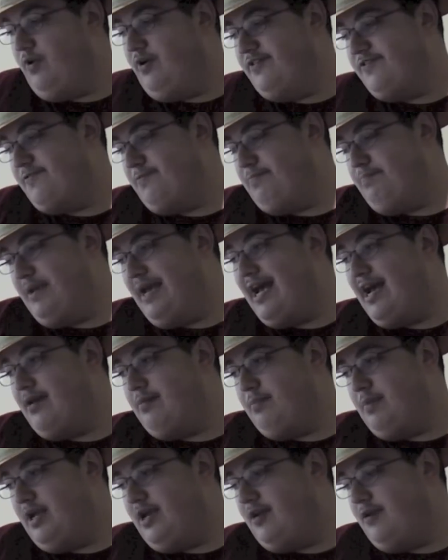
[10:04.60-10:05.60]
was
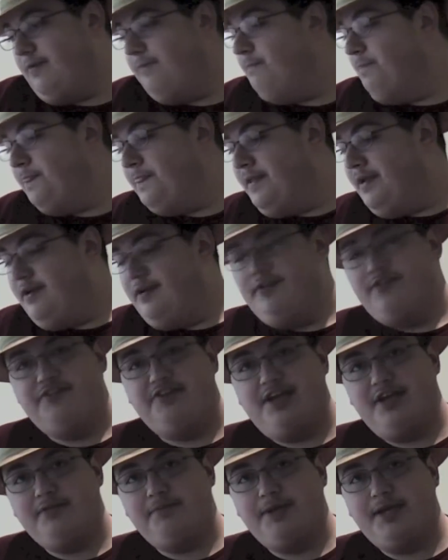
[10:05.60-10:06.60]
Batman.
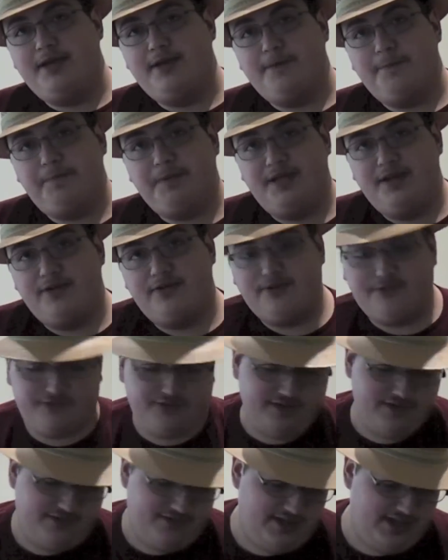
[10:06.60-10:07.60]
Deadman
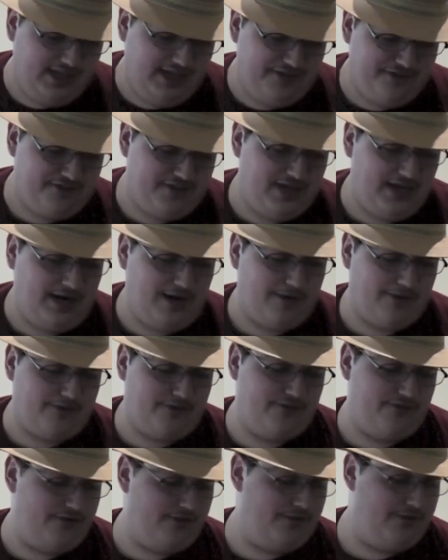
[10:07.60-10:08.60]
appears as a guest
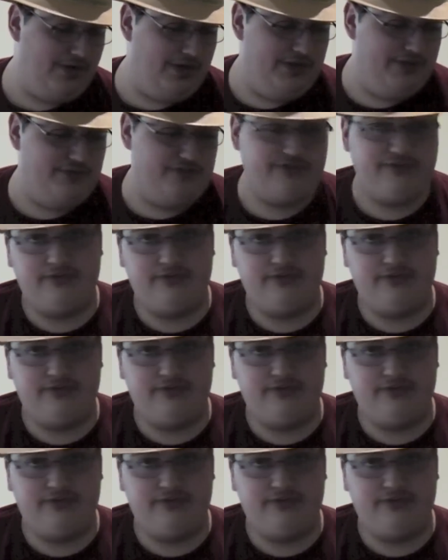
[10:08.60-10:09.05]
character in the